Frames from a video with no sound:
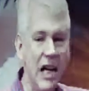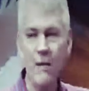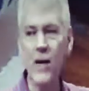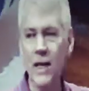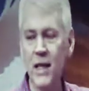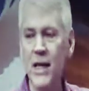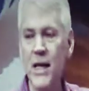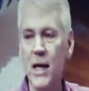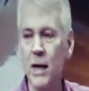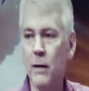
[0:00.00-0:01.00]
living
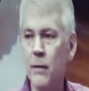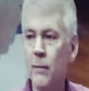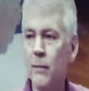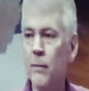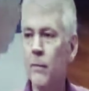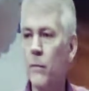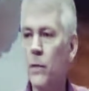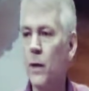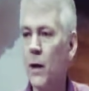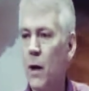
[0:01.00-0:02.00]
thing.
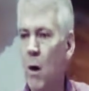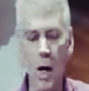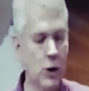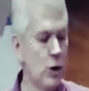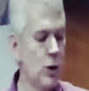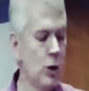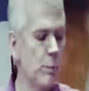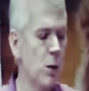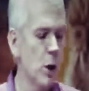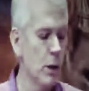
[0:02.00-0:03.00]
Oh, it's just a
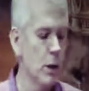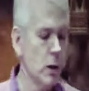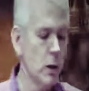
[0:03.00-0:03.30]
book.